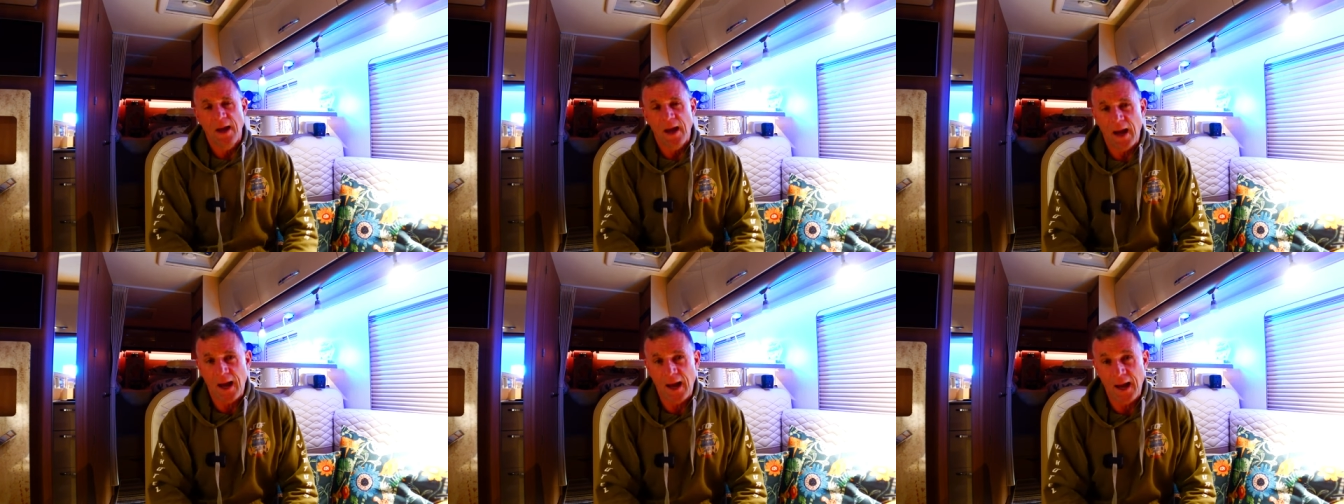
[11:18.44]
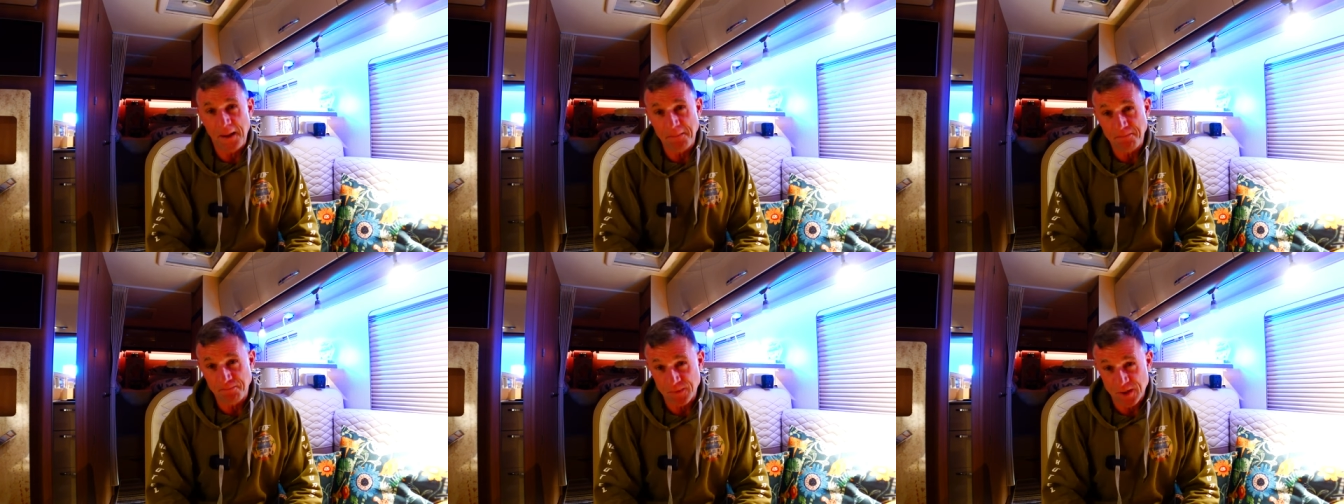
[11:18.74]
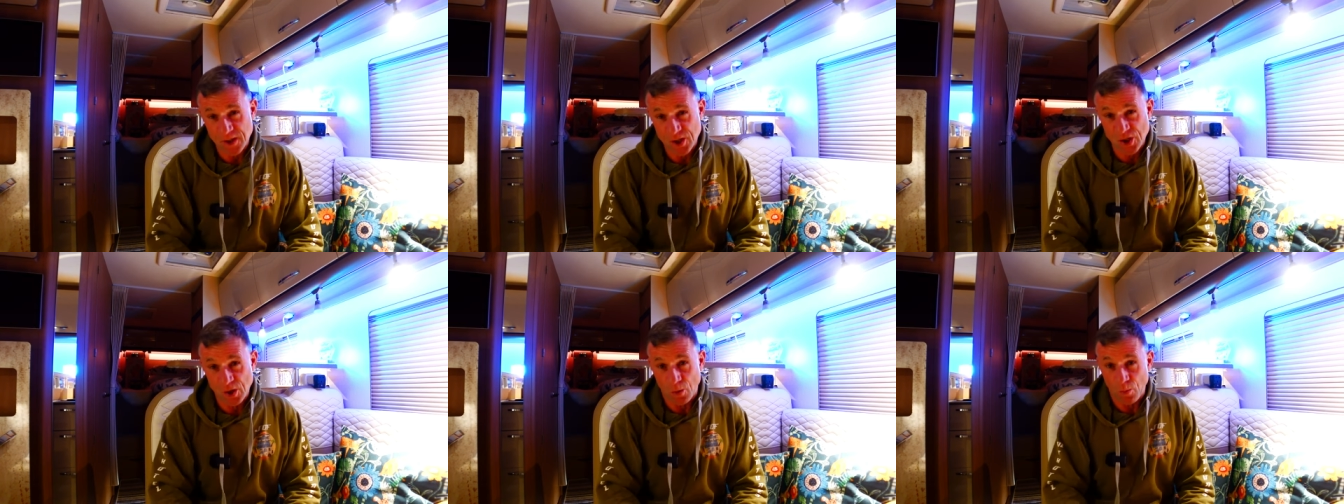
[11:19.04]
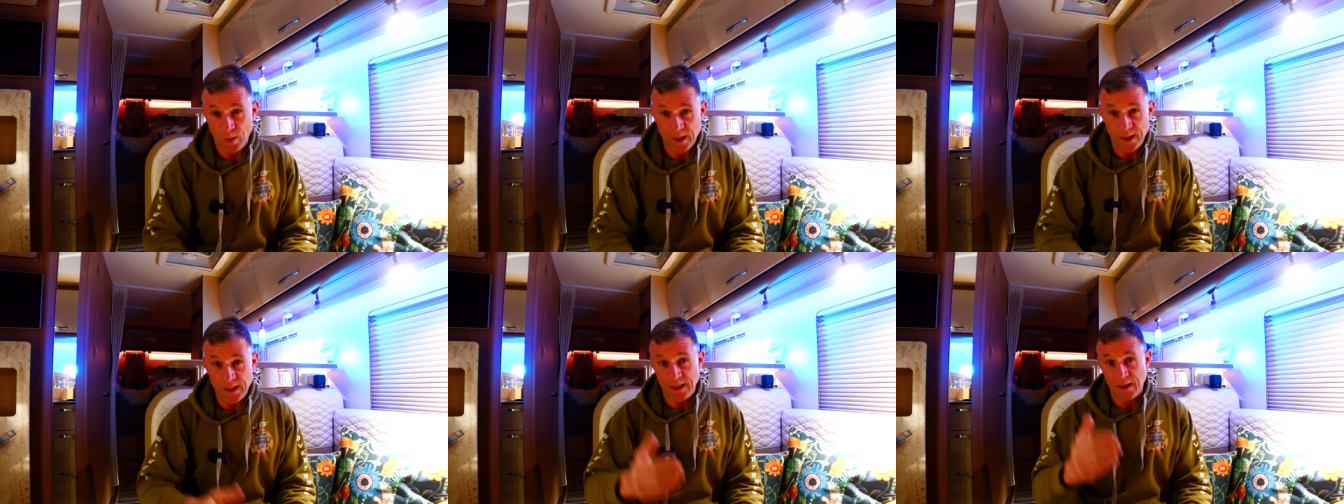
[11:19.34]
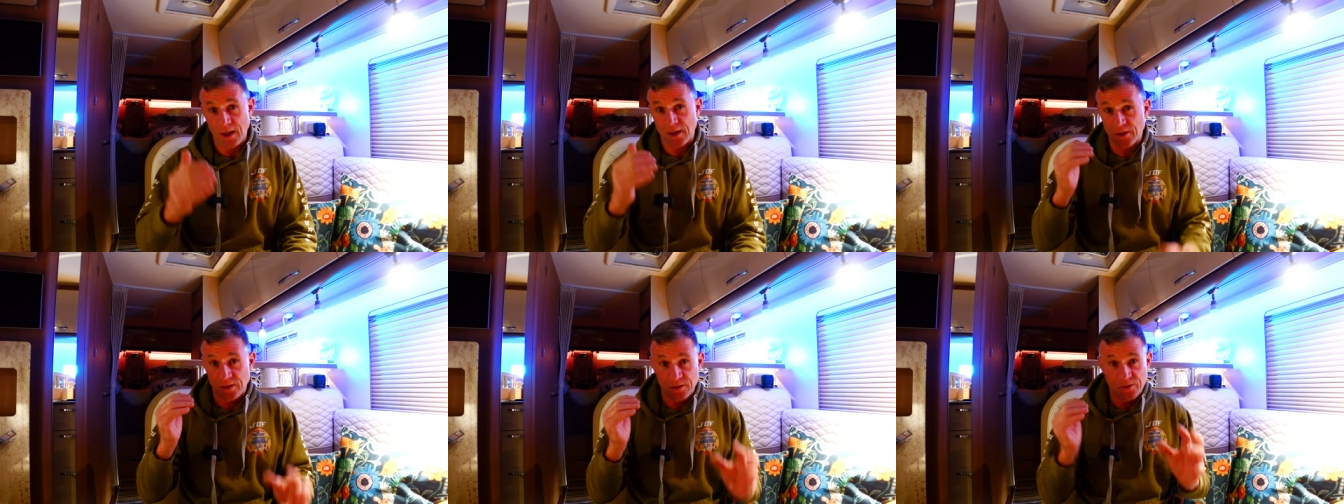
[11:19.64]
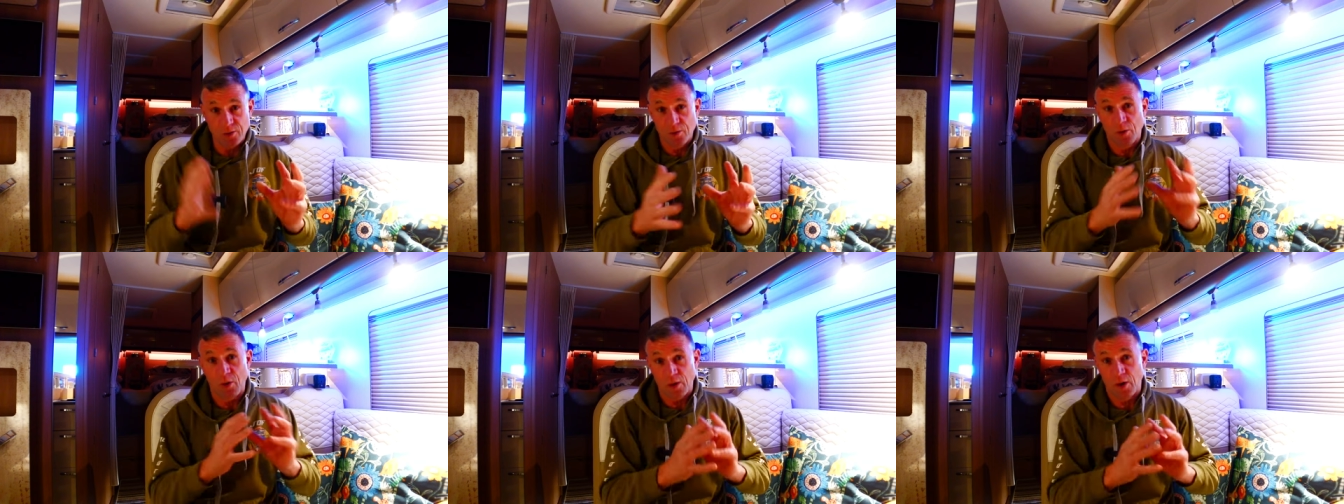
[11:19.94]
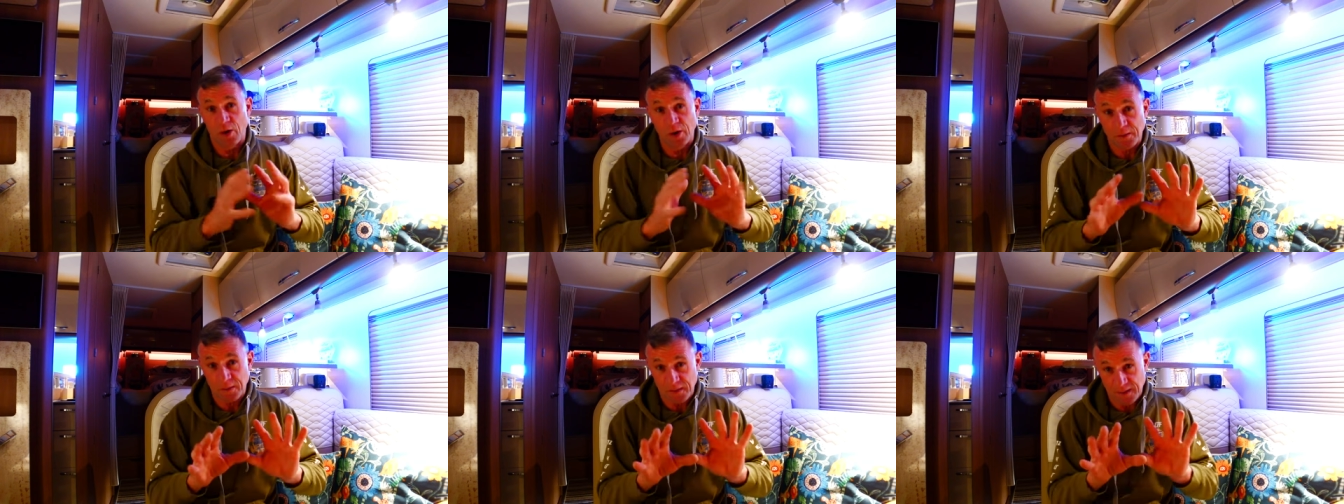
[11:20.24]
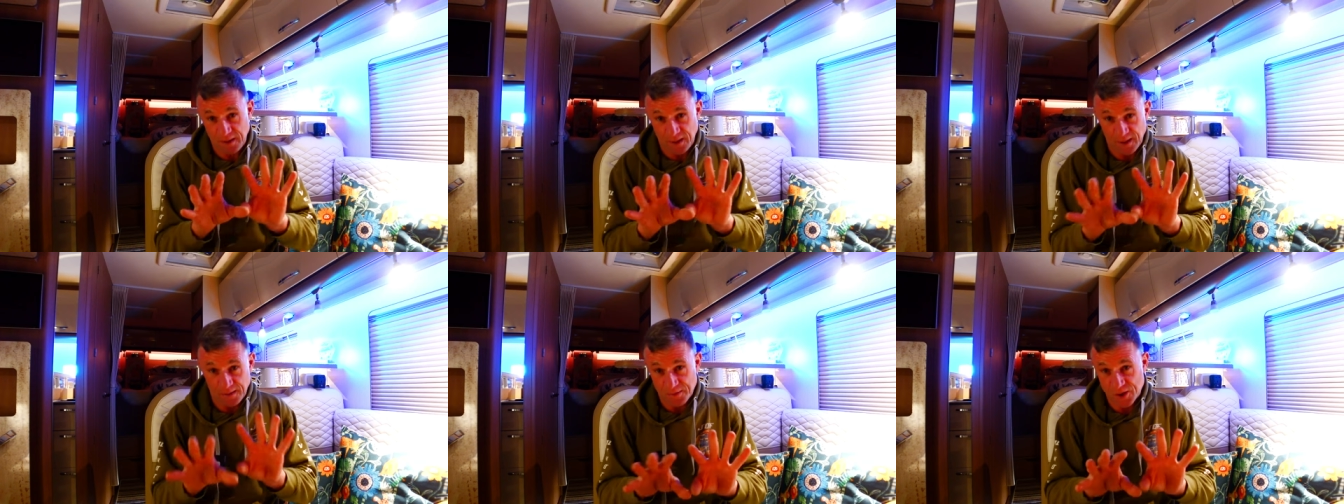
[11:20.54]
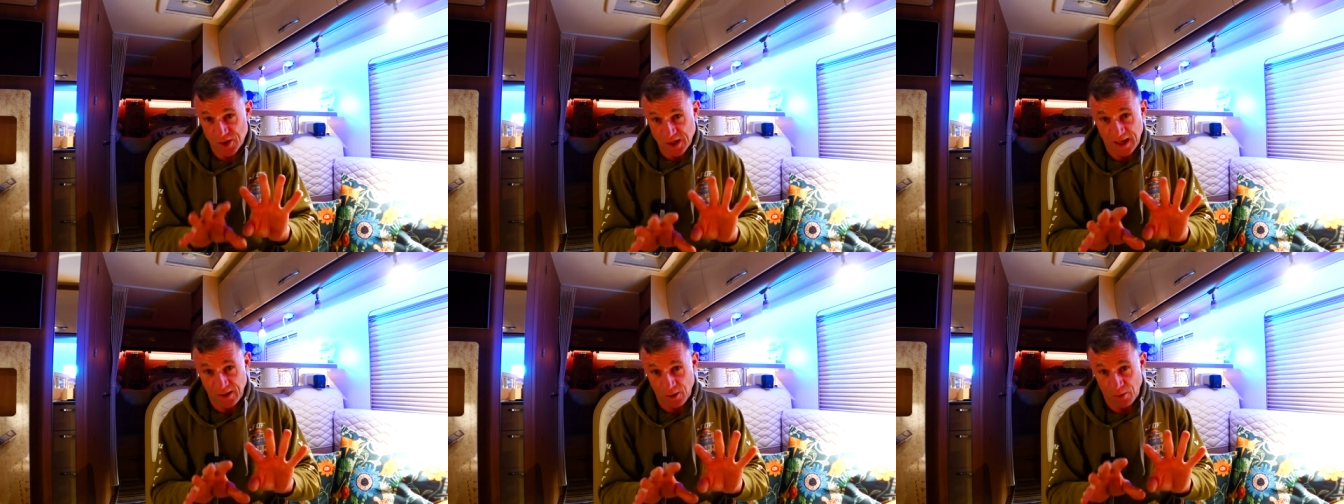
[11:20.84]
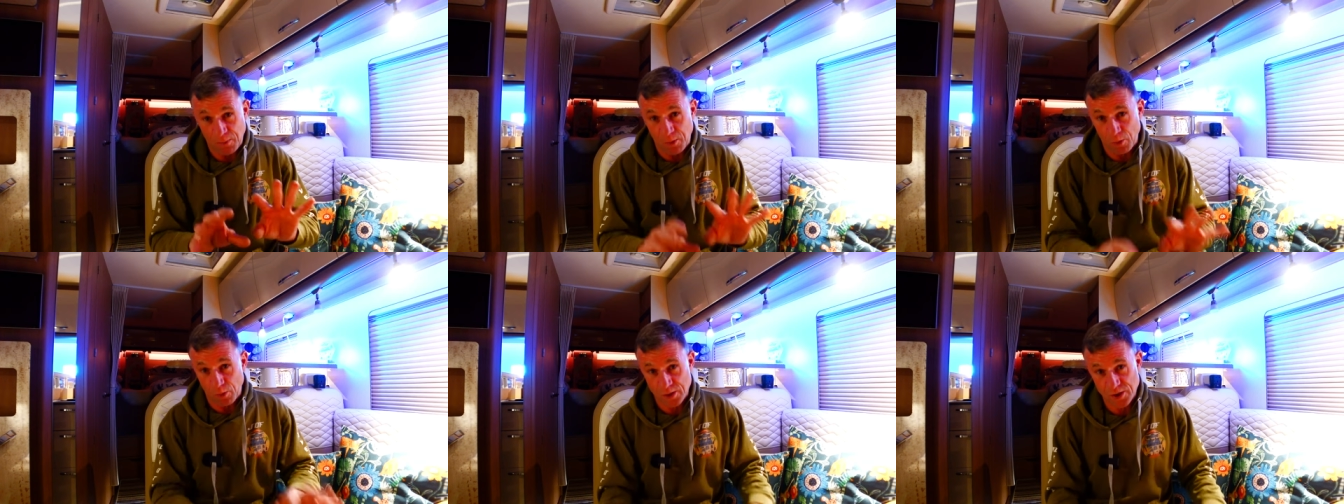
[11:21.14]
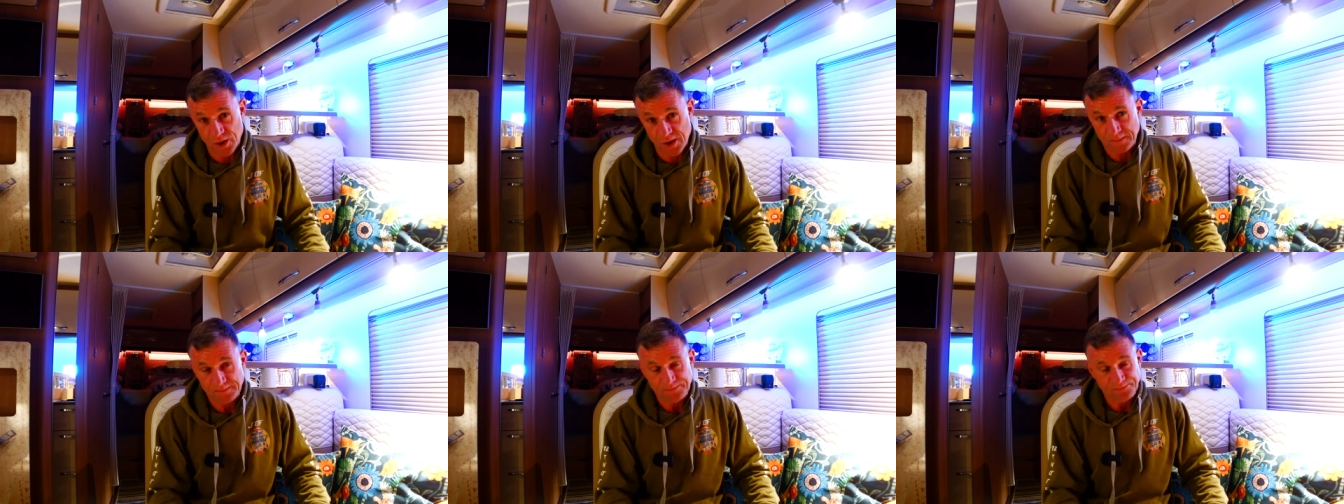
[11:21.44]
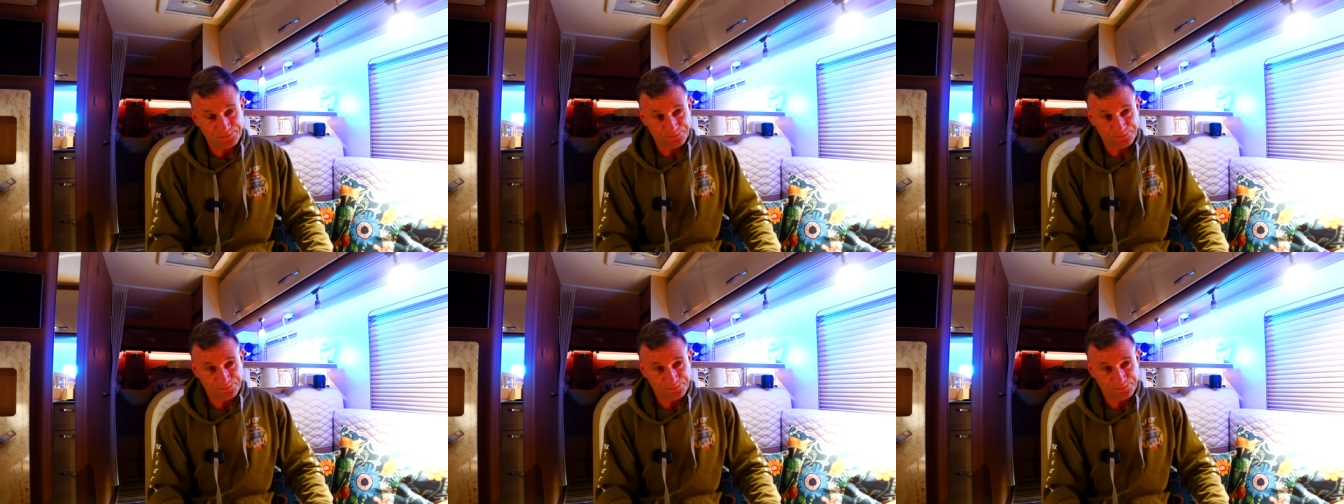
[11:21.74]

um, so we do not like um, staying on ports